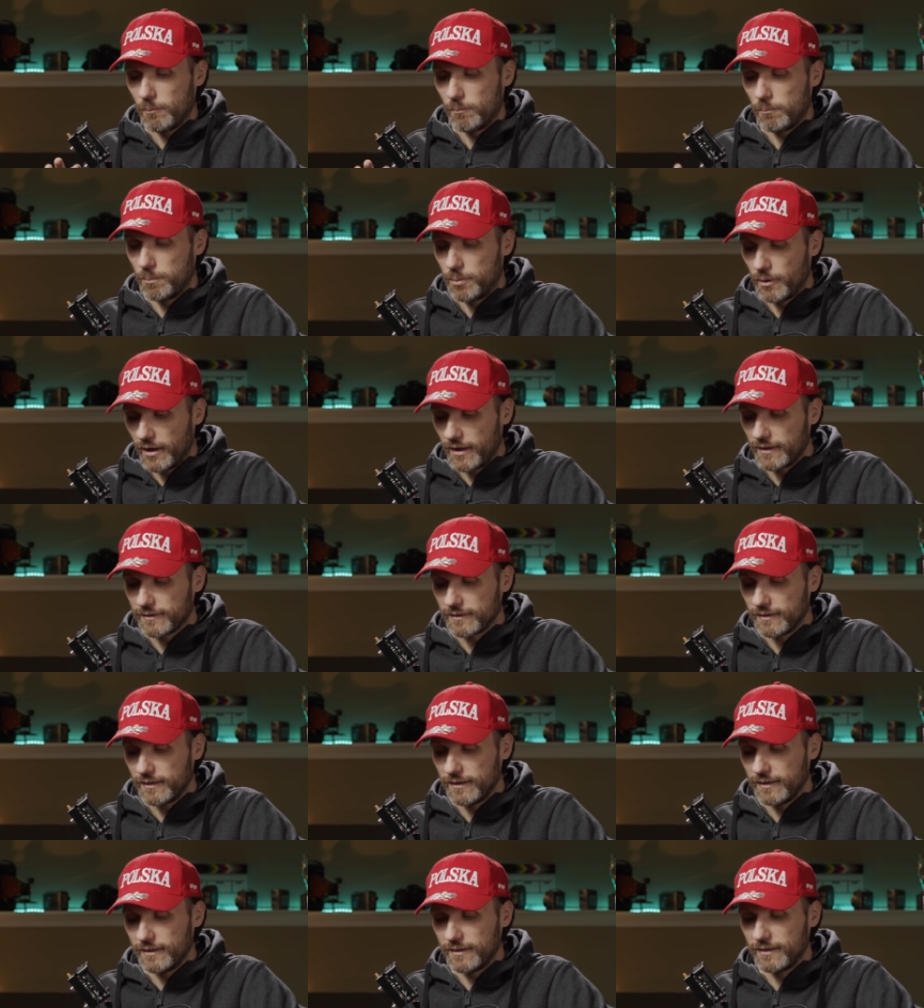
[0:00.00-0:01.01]
but
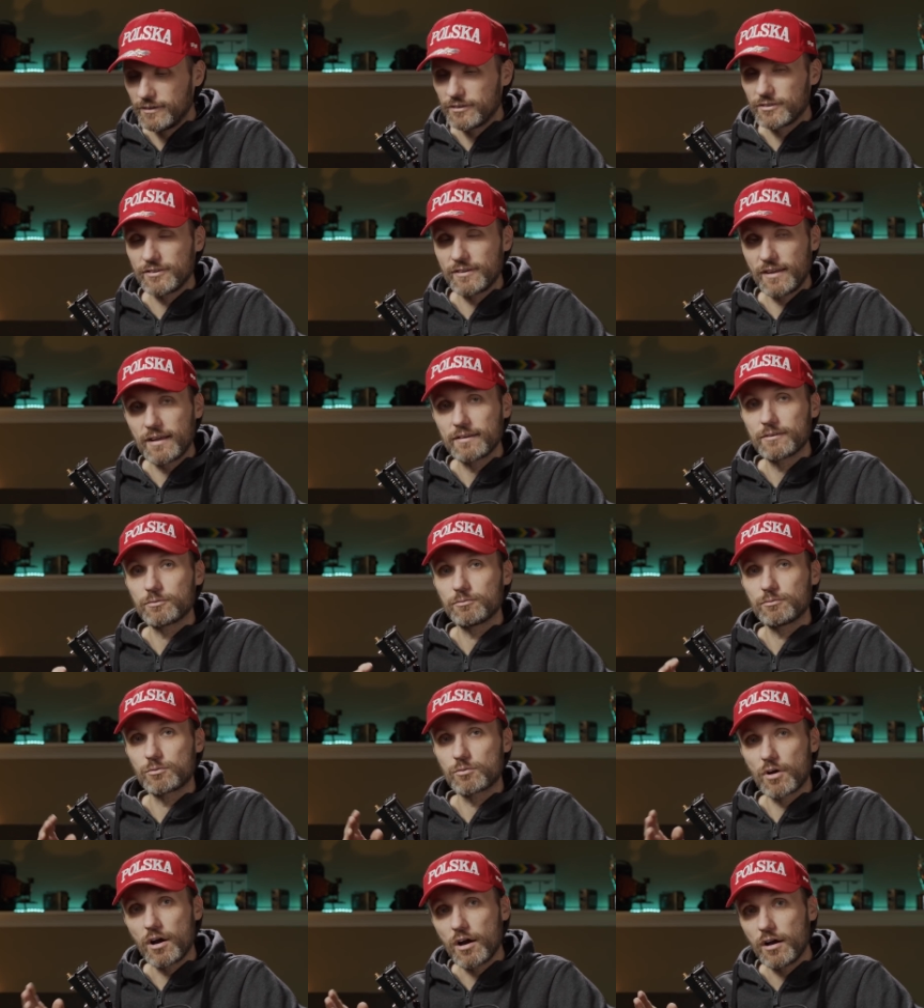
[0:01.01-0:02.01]
it is not
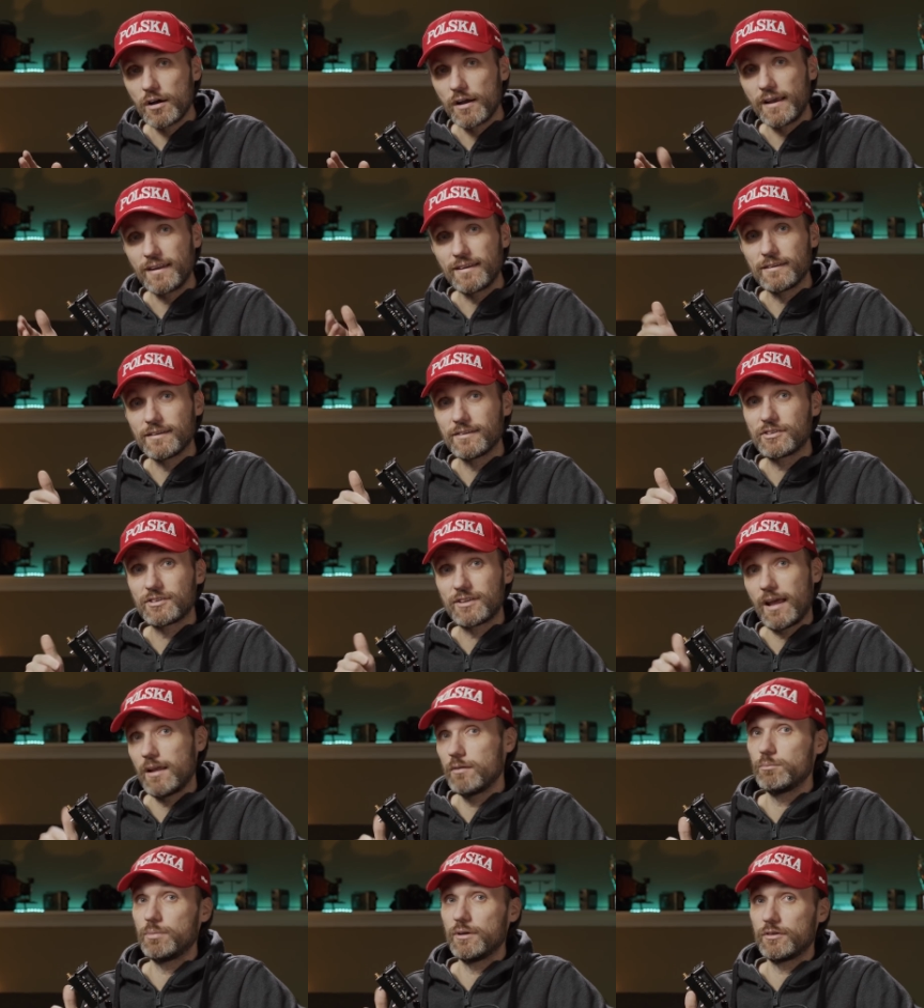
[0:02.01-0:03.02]
RAW, and it is
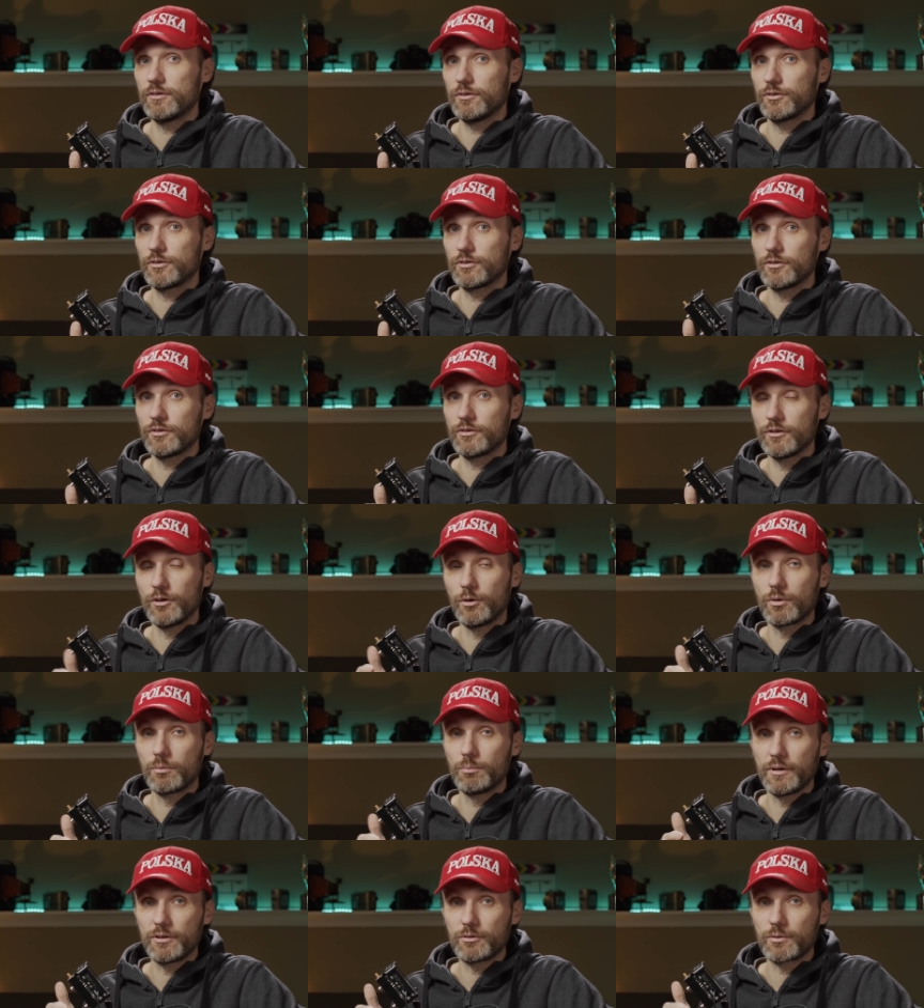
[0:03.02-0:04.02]
10-bit also. It's
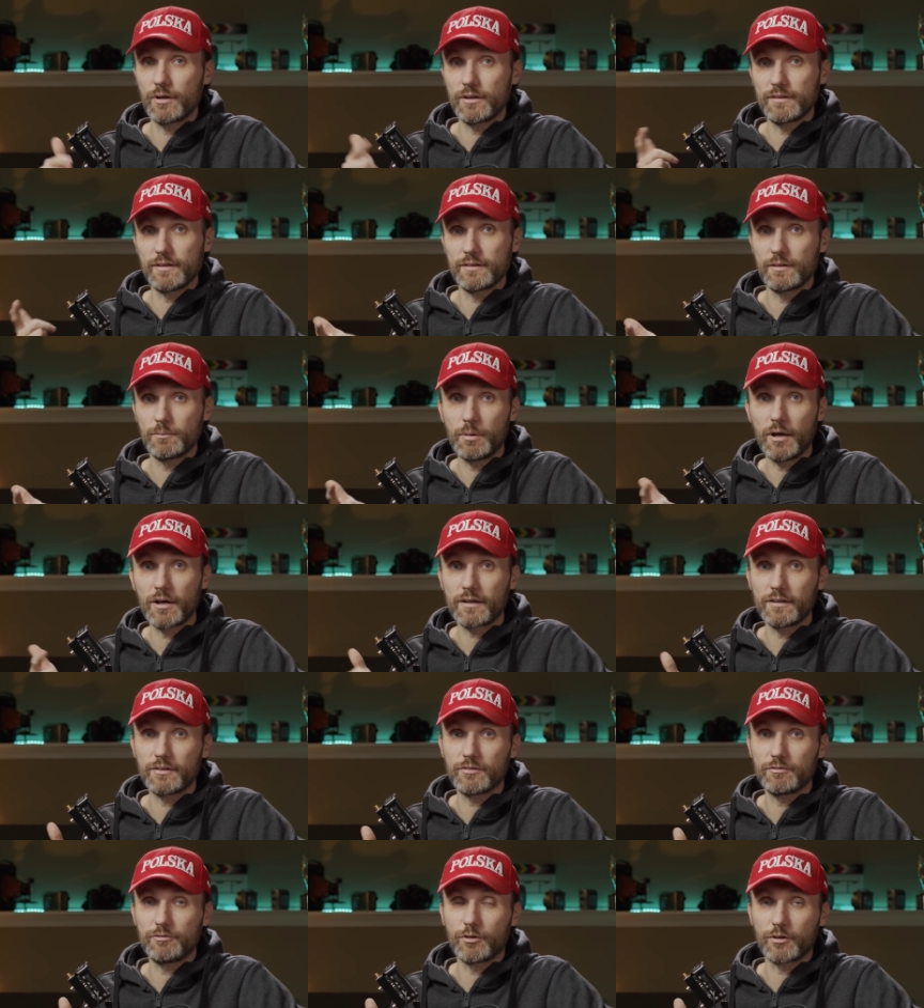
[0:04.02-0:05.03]
lower bit rate than the
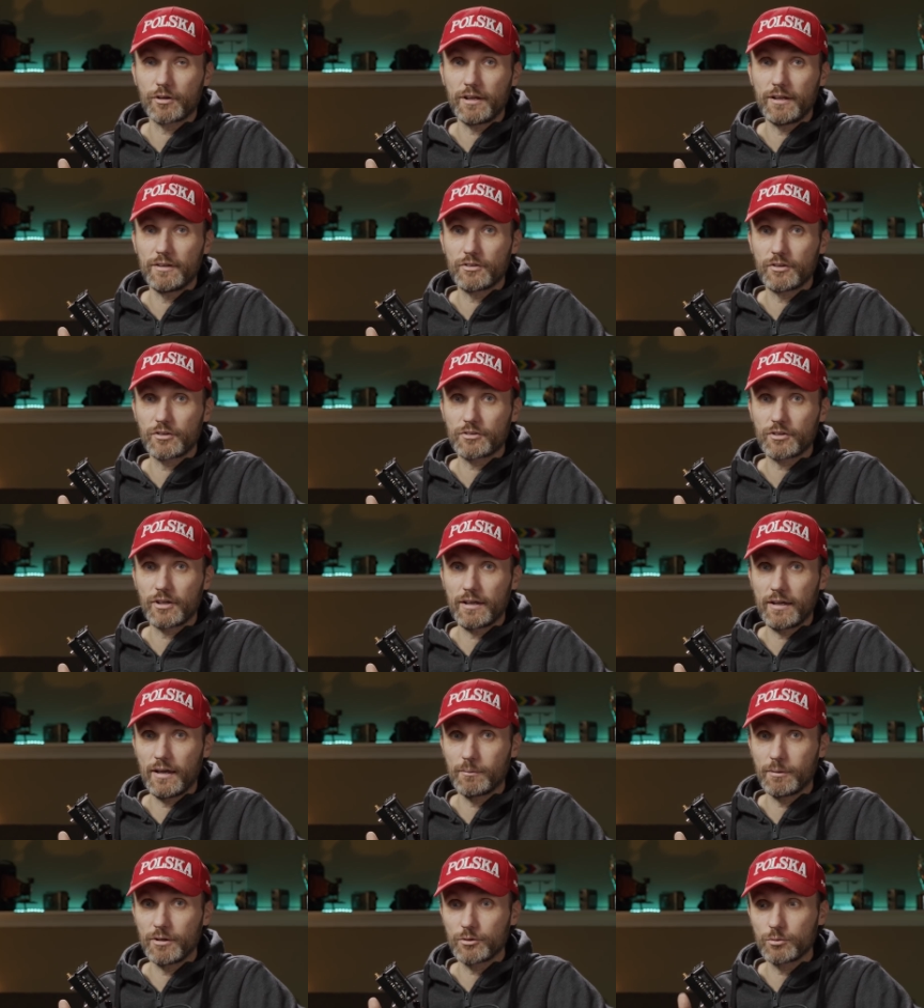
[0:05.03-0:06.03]
Pocket 4K and 6K
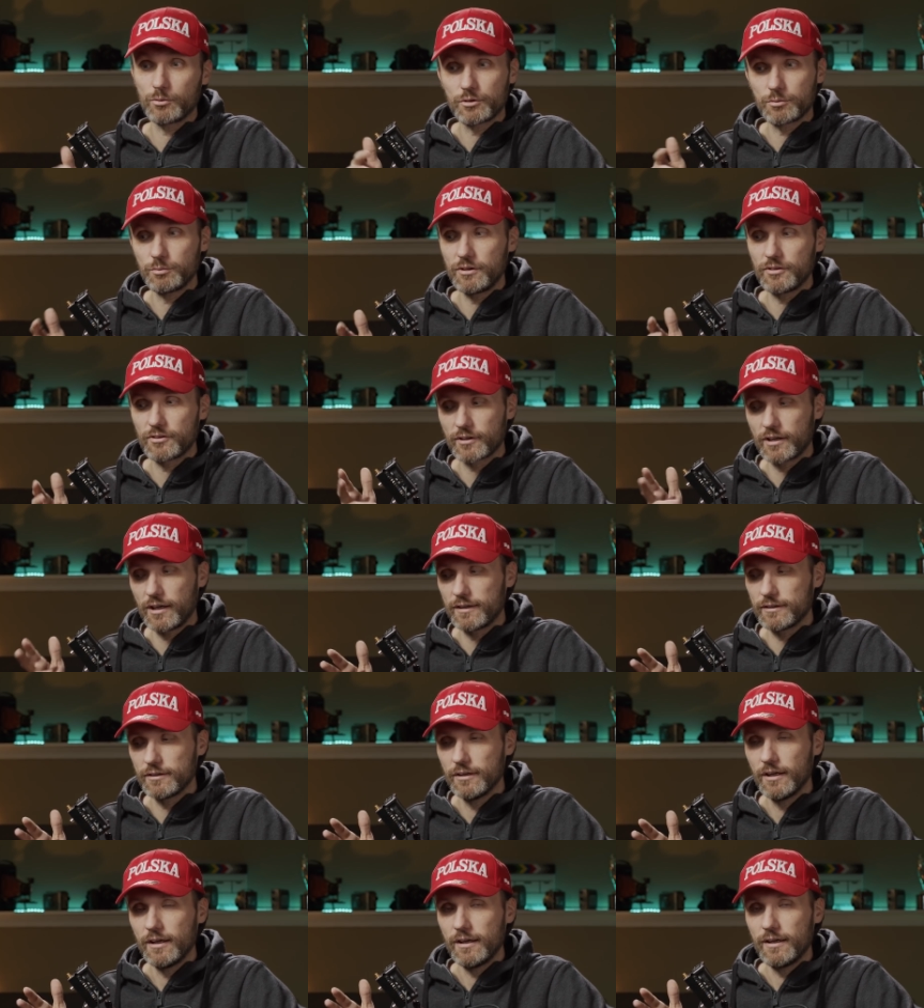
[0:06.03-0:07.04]
cameras, which means,
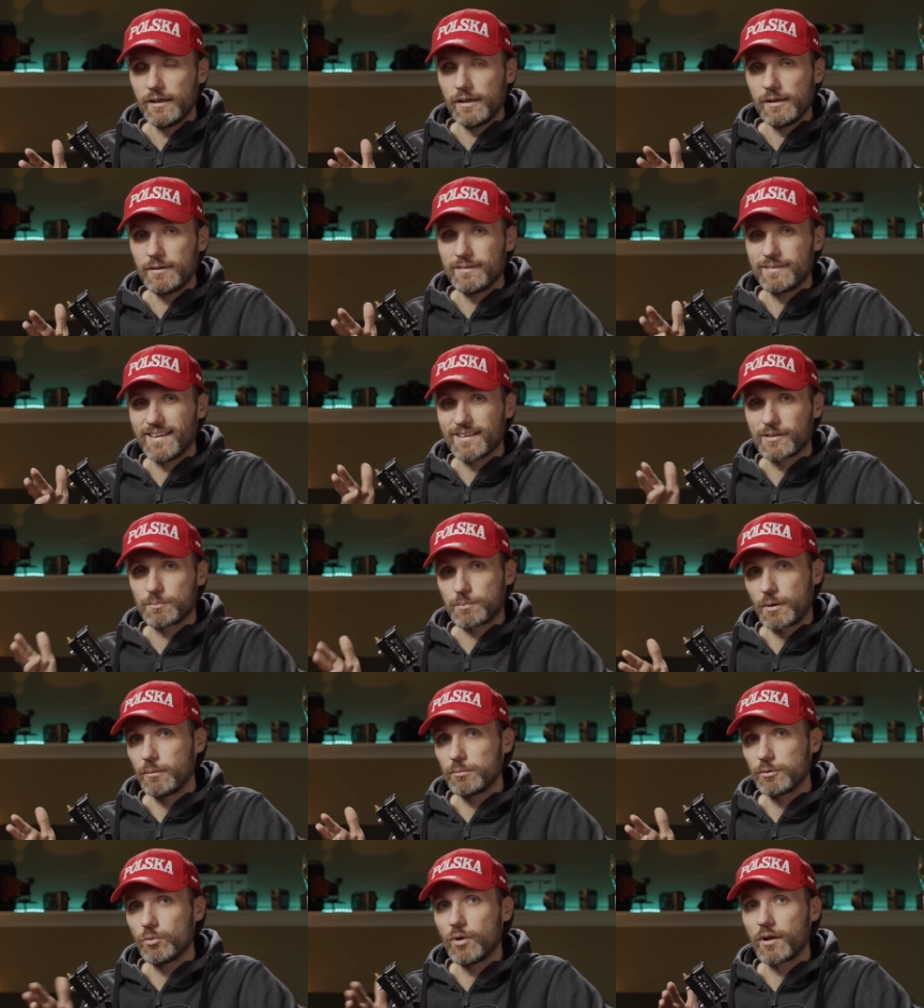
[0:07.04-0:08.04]
again, that's
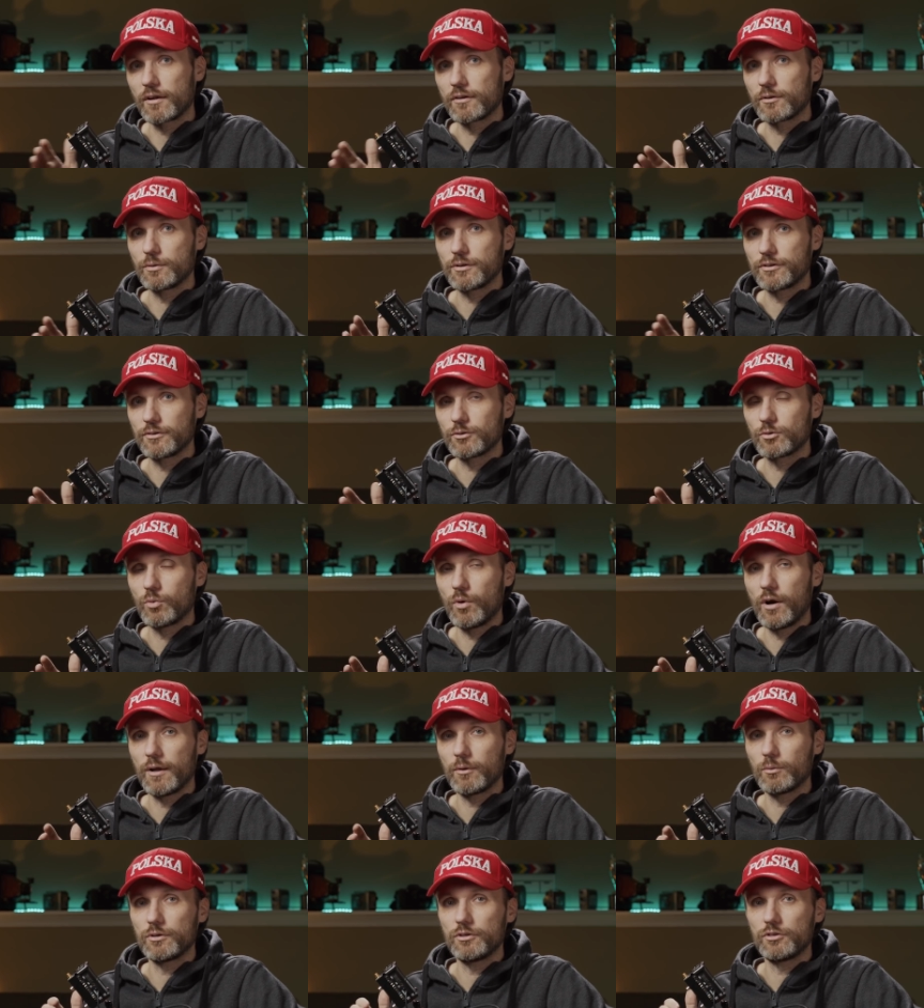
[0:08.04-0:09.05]
probably one of the reasons
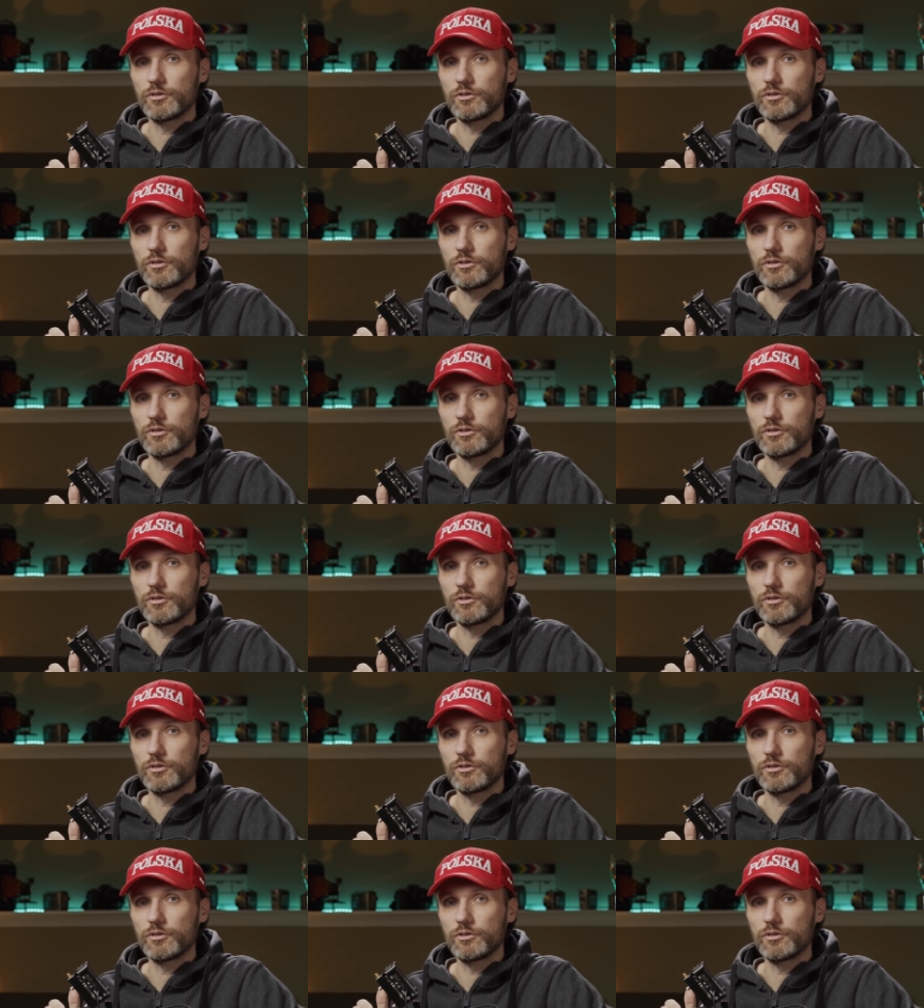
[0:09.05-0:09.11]
why when